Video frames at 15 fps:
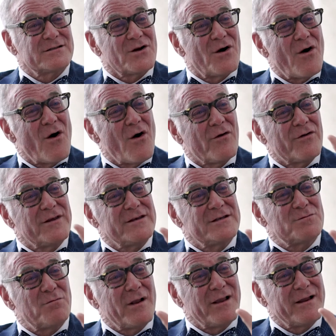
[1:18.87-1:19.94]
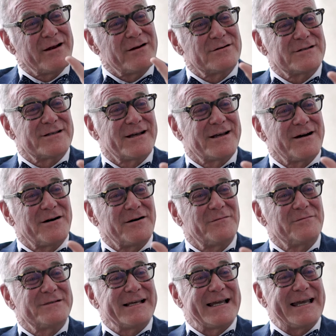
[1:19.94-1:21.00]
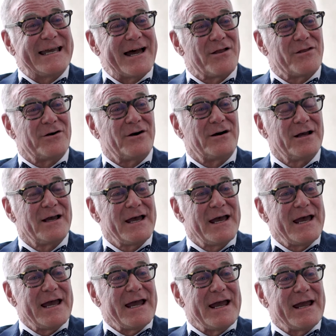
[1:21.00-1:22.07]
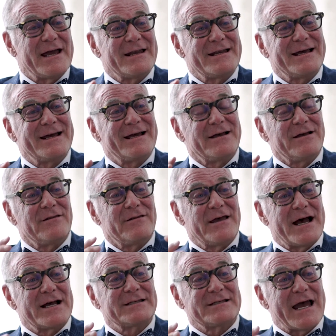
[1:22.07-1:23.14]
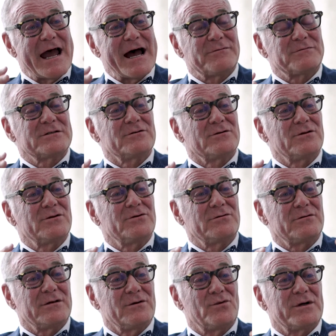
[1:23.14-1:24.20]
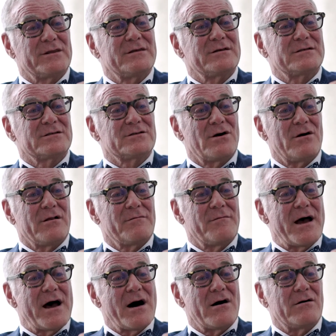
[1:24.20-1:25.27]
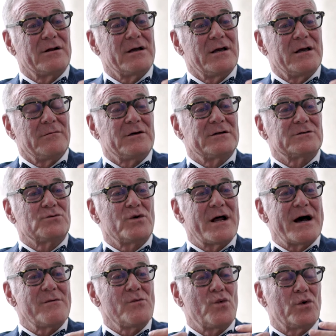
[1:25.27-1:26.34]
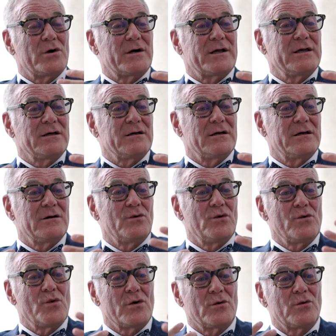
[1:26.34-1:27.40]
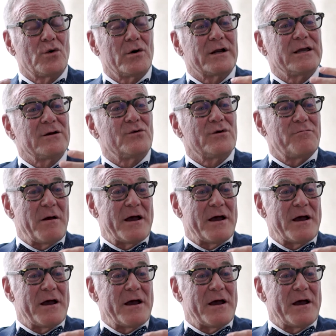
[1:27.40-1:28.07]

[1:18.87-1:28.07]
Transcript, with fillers: it's all these players that come together. And that's absolutely what this is all about. Because when I'm working, when we're working with